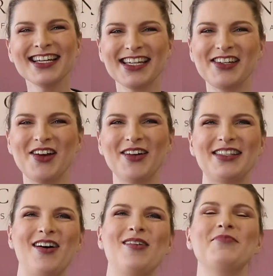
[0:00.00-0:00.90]
You know,
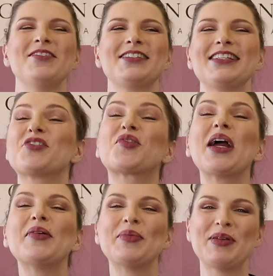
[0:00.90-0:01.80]
it's
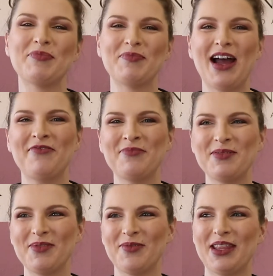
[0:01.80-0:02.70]
great when people buy from
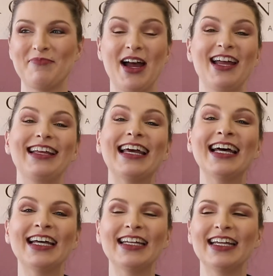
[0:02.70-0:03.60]
you, but when they buy
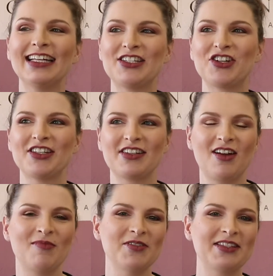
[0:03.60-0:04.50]
again, it's just
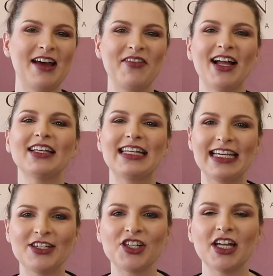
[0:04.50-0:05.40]
almost that
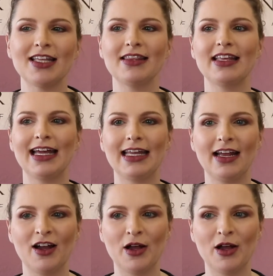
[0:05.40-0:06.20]
validation that,